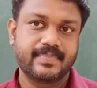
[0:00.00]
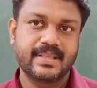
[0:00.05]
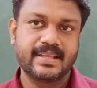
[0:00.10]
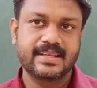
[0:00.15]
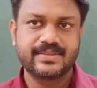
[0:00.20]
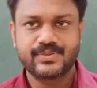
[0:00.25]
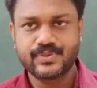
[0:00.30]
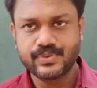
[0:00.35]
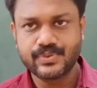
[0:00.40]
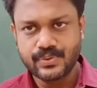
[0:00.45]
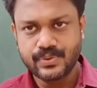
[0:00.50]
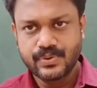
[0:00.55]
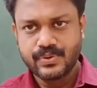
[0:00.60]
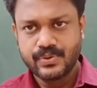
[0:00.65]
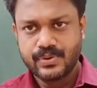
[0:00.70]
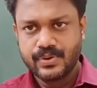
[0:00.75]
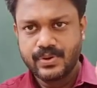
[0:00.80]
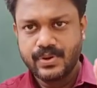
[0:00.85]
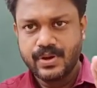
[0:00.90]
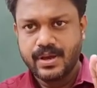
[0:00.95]

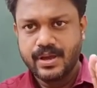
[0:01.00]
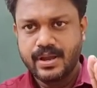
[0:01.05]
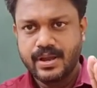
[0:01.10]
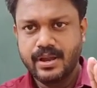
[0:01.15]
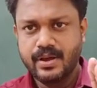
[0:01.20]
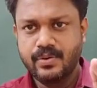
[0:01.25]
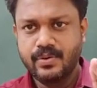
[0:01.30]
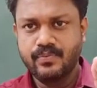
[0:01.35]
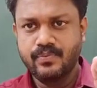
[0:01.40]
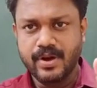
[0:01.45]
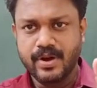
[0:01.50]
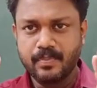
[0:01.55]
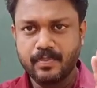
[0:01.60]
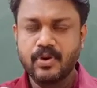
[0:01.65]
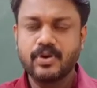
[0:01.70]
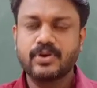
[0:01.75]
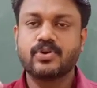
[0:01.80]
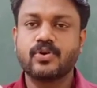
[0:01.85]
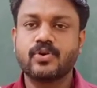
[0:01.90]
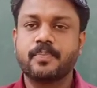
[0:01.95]
So now one
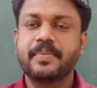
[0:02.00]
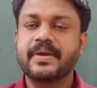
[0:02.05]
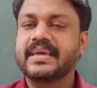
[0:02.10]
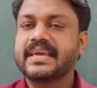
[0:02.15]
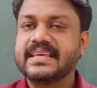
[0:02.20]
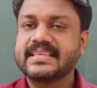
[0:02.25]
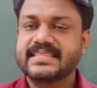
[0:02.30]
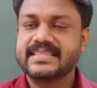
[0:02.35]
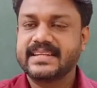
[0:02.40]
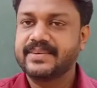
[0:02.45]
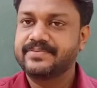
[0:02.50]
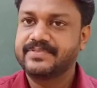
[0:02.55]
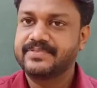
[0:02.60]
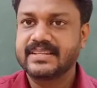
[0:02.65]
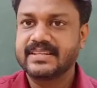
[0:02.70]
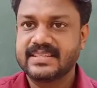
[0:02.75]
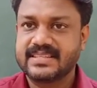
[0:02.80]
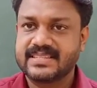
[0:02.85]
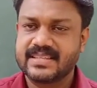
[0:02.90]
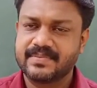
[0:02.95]
more topic is left
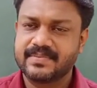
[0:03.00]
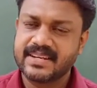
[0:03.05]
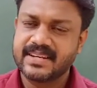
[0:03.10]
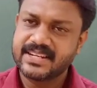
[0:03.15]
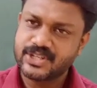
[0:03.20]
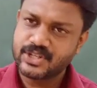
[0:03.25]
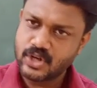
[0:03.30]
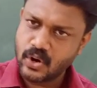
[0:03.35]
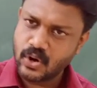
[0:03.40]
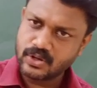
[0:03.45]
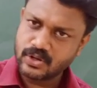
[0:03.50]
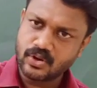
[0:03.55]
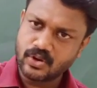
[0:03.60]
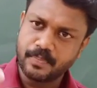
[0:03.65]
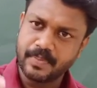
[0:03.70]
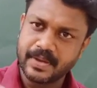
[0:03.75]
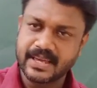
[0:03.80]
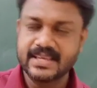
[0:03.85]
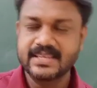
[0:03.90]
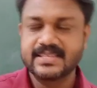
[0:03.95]
in this chapter, a short
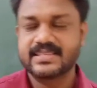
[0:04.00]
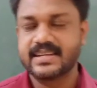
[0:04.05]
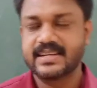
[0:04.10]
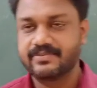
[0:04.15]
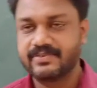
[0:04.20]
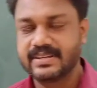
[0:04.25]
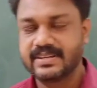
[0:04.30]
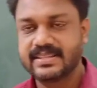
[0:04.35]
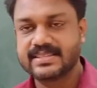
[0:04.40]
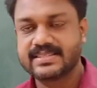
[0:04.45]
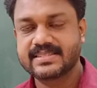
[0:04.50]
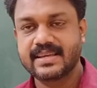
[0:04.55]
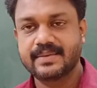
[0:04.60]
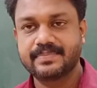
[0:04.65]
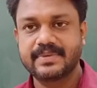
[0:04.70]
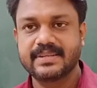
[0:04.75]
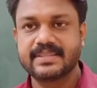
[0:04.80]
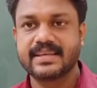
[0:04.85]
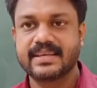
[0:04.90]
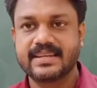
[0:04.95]
topic is left in this
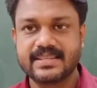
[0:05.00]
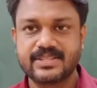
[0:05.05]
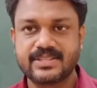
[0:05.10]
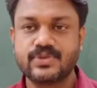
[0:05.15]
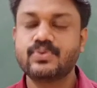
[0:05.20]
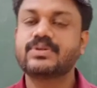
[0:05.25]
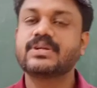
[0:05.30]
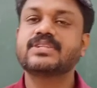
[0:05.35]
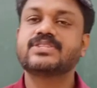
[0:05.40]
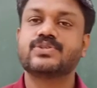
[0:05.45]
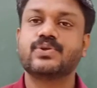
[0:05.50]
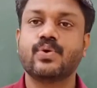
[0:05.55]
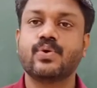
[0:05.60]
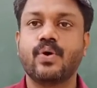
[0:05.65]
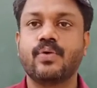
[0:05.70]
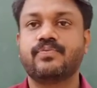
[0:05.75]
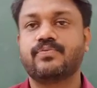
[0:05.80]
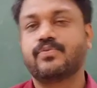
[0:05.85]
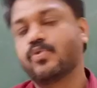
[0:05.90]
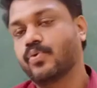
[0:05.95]
chapter, that is Newton's
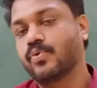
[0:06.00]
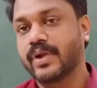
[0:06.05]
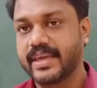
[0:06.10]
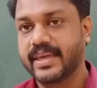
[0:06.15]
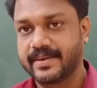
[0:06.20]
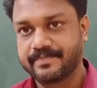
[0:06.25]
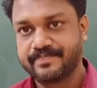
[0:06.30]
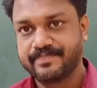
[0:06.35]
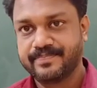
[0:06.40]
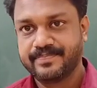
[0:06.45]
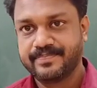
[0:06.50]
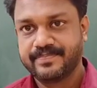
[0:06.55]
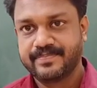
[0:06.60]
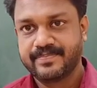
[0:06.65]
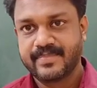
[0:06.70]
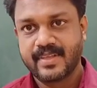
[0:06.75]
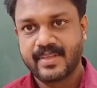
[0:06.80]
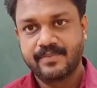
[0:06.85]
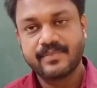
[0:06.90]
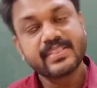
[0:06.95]
law of cooling.
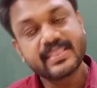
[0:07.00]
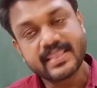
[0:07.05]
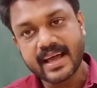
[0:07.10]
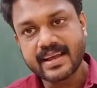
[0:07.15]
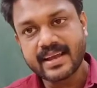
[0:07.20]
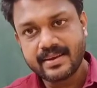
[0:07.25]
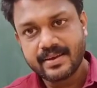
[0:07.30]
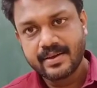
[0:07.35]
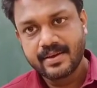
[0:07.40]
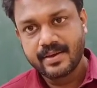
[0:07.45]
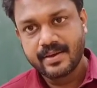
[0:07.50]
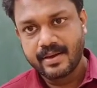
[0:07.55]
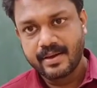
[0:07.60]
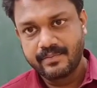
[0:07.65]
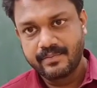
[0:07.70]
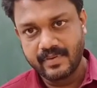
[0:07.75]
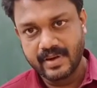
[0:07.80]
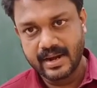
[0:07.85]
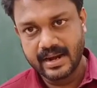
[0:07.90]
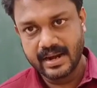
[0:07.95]
With that,
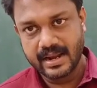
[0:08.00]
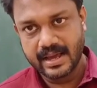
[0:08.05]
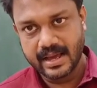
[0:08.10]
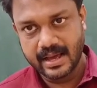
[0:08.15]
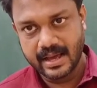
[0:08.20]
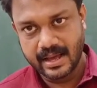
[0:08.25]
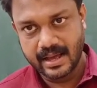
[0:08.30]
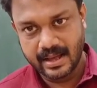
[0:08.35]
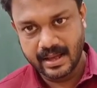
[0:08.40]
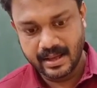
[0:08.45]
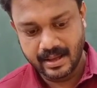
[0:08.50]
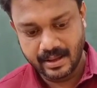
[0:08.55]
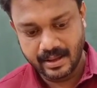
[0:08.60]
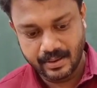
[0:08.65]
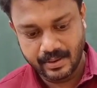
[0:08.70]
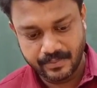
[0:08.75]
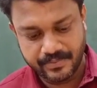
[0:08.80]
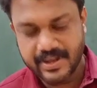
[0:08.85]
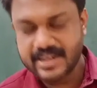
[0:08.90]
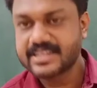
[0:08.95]
we
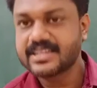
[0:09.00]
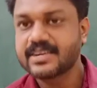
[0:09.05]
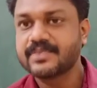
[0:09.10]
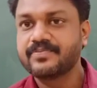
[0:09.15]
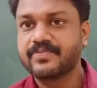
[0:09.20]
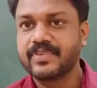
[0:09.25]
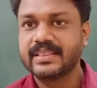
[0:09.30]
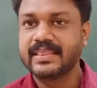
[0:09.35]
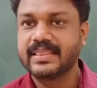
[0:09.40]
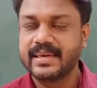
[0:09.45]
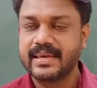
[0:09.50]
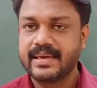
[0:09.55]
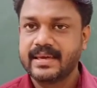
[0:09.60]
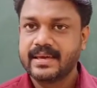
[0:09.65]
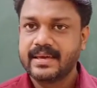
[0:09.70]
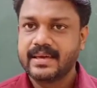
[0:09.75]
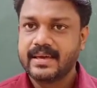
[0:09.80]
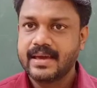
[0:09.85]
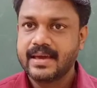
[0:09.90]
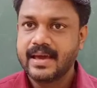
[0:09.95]
will finish up with
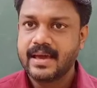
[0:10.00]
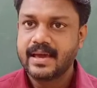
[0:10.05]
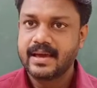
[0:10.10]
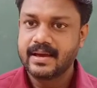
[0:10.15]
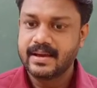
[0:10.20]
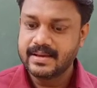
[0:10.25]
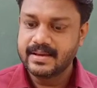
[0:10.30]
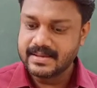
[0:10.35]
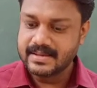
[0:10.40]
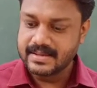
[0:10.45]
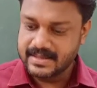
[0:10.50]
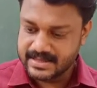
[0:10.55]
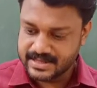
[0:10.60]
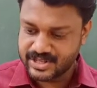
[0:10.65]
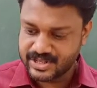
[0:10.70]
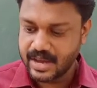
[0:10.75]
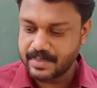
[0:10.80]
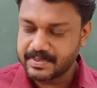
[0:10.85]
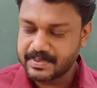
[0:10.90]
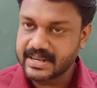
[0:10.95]
the
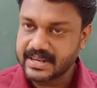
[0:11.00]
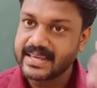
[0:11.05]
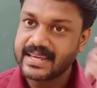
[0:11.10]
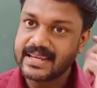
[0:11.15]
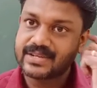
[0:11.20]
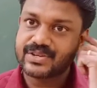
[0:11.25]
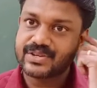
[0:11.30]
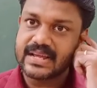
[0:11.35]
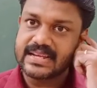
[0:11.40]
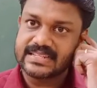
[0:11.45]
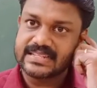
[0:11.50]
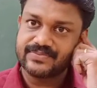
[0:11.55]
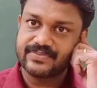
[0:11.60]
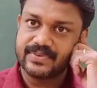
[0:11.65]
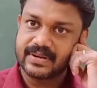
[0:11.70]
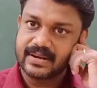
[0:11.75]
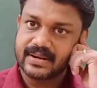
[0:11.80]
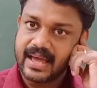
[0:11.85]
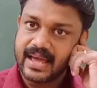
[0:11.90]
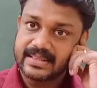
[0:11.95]
chapter heat
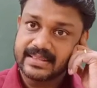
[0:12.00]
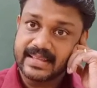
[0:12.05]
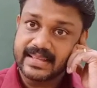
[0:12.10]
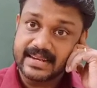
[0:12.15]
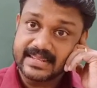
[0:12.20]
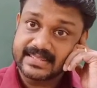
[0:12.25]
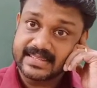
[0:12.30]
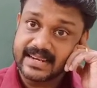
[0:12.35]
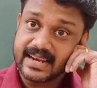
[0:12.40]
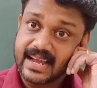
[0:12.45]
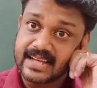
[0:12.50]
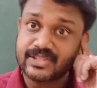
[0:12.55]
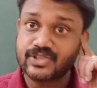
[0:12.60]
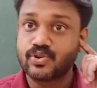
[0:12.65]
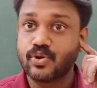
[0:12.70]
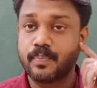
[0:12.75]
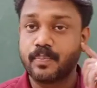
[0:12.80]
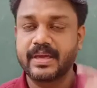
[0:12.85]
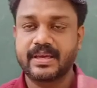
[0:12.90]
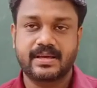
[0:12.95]
transfer, and that is the last
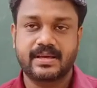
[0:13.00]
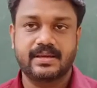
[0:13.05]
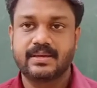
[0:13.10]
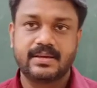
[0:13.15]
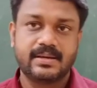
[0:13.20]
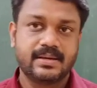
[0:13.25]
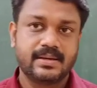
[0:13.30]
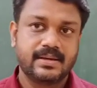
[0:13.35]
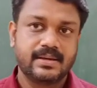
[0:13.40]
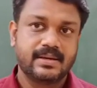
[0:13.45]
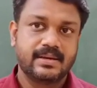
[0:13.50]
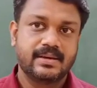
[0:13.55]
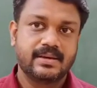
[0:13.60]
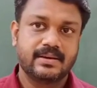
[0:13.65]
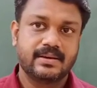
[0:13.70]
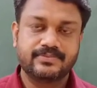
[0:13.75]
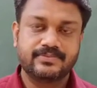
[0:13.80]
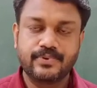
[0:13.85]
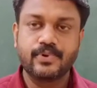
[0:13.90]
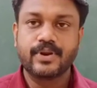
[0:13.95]
topic
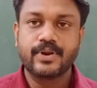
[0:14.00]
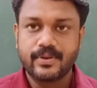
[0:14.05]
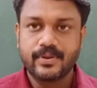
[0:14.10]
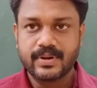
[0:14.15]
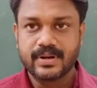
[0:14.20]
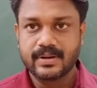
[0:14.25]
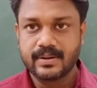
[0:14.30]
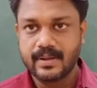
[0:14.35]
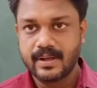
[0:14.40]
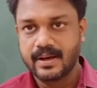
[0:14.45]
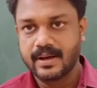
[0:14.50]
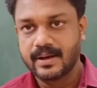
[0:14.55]
for your